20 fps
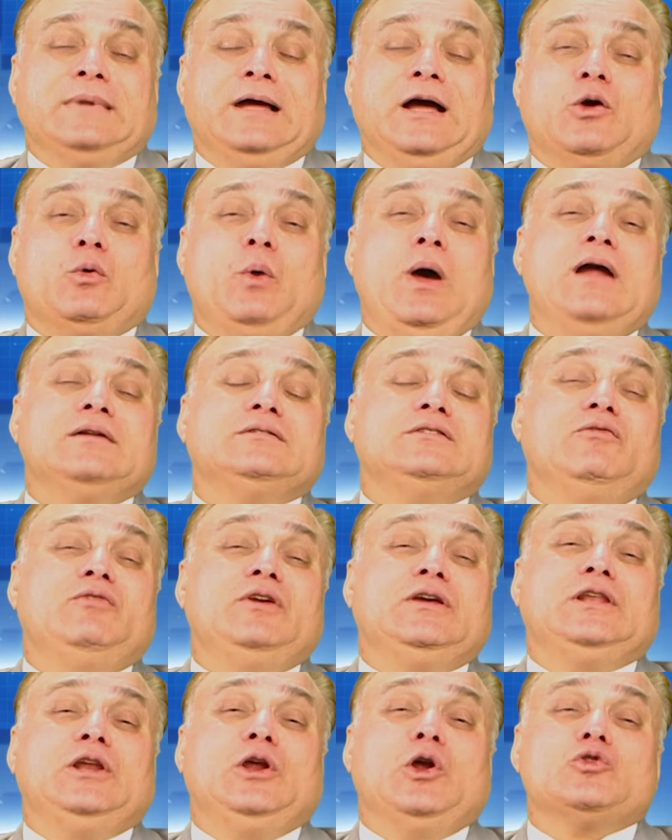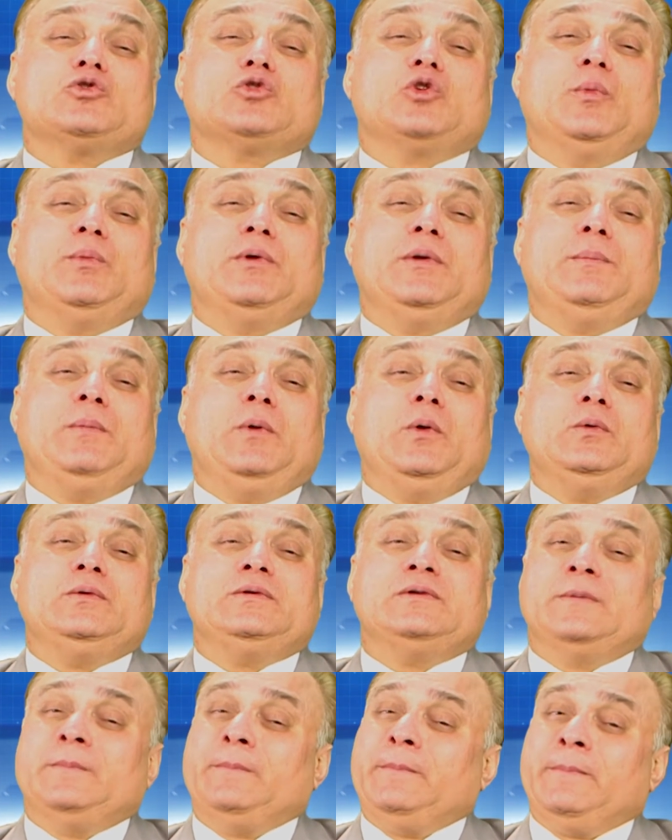Acquire the weekly horoscope
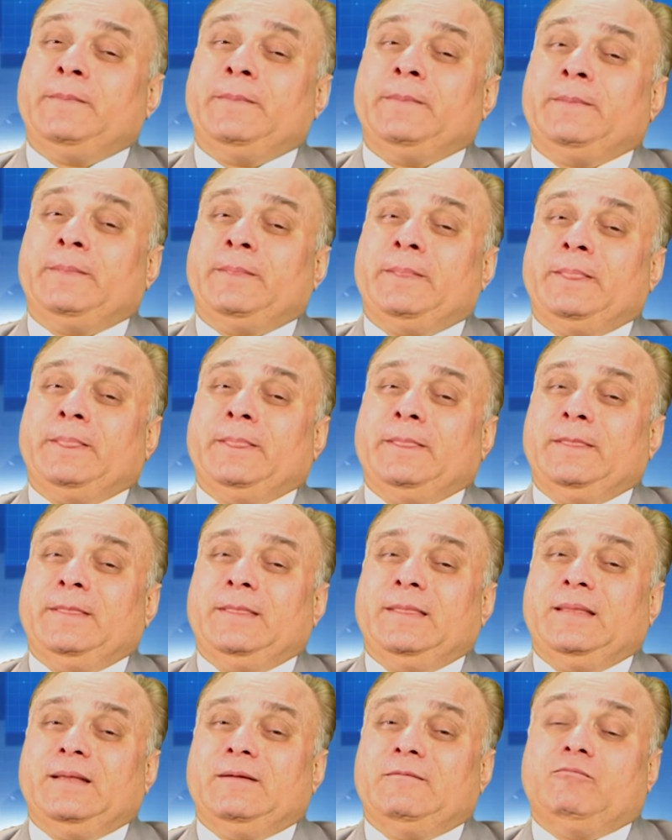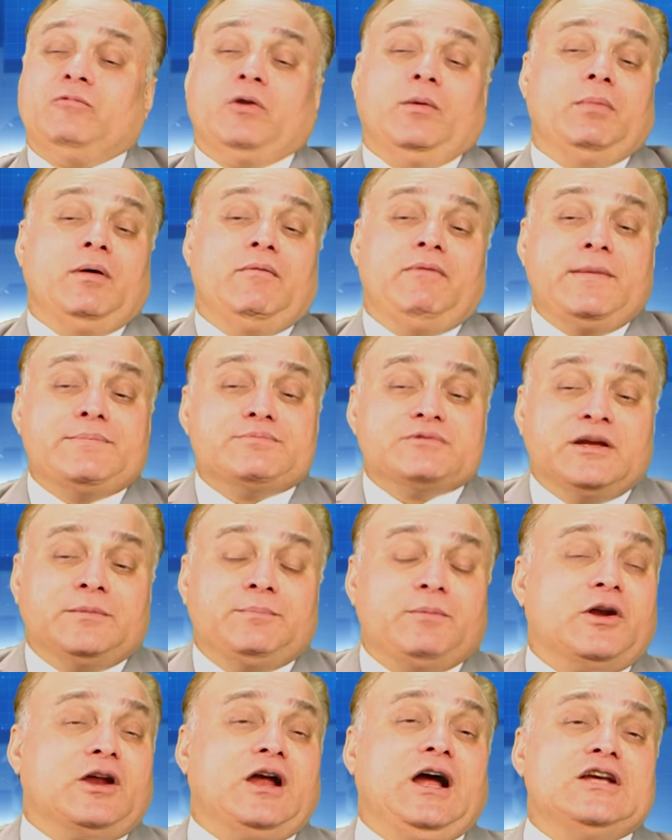report from my website
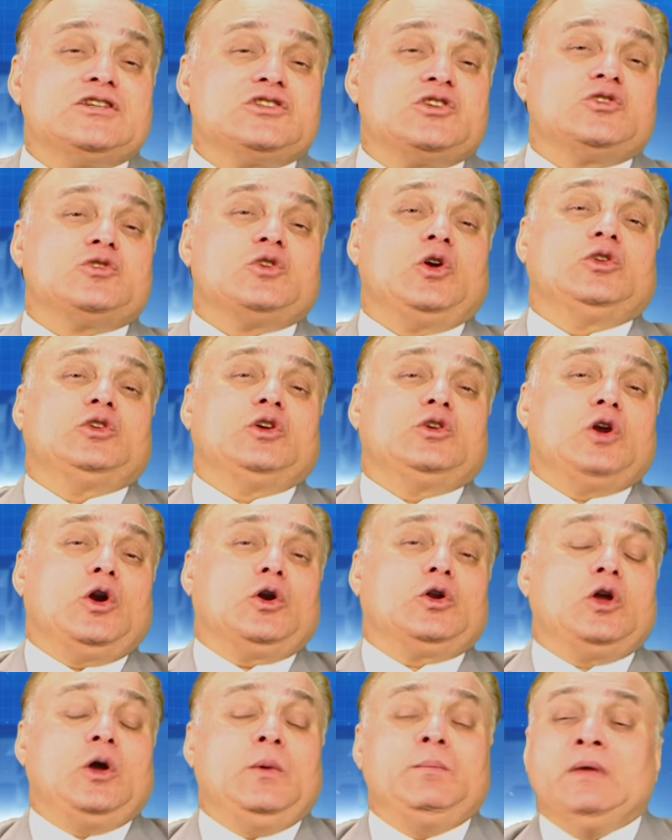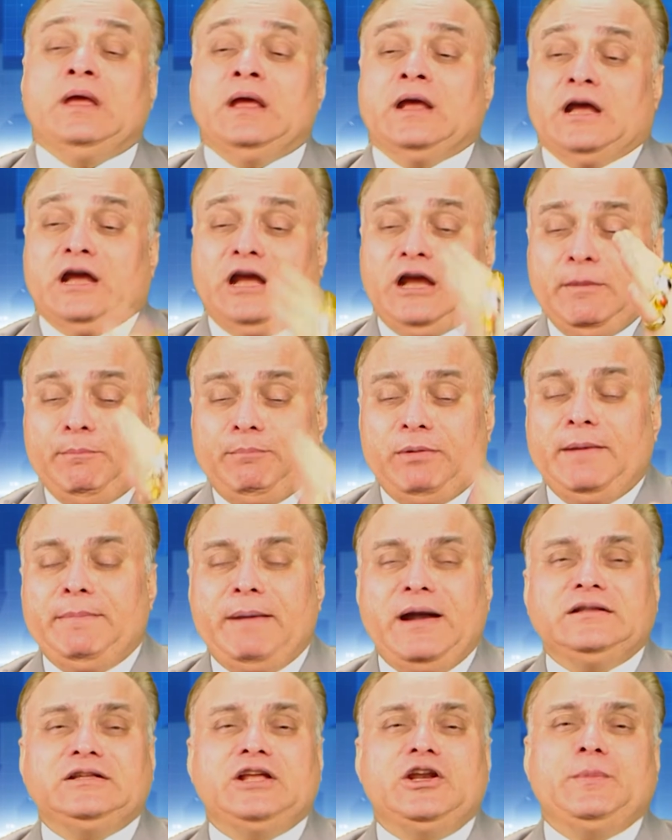prakashastrologer.com.
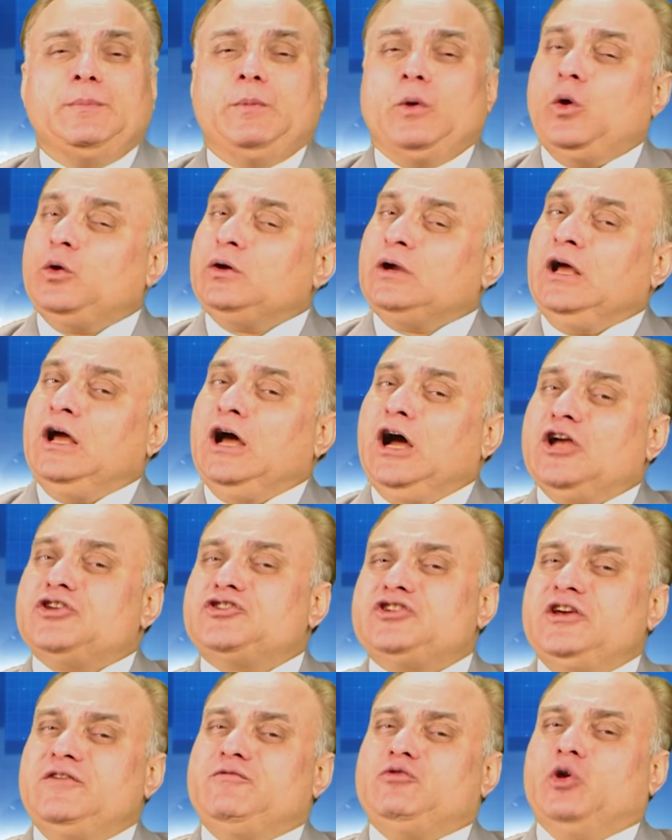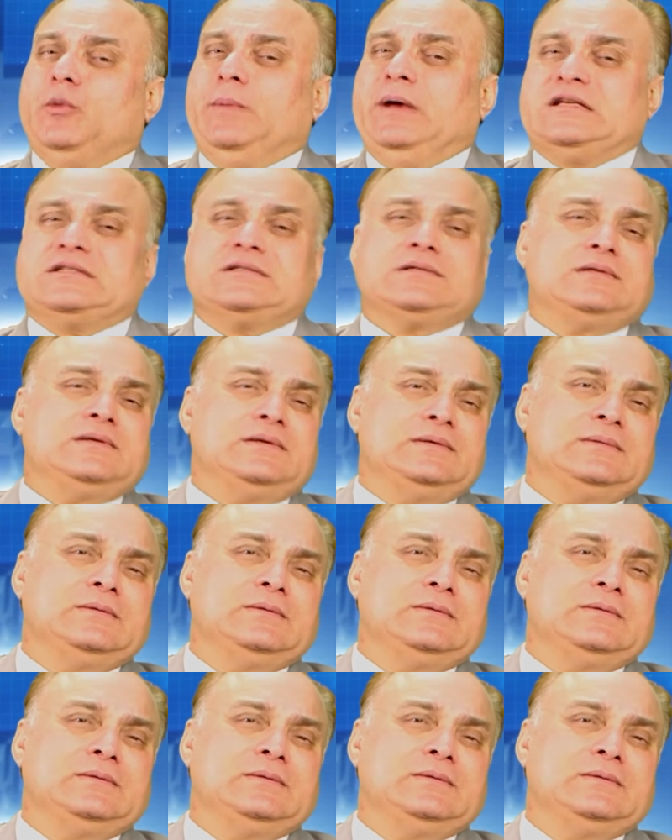Implement the report, achieve your best.